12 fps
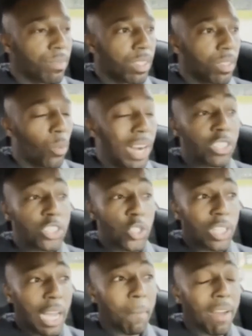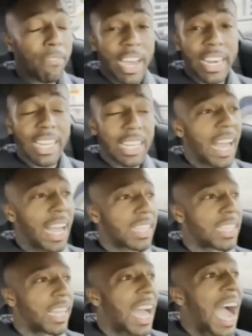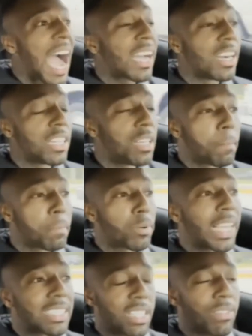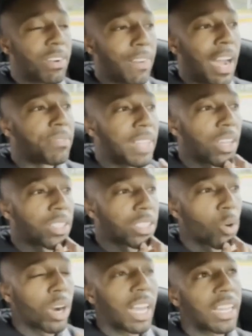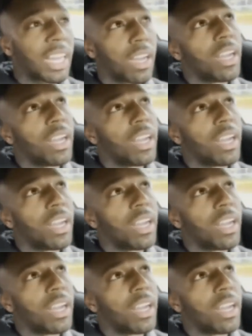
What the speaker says: When I was doing like my 5-day class, like I couldn't break 75,000 or I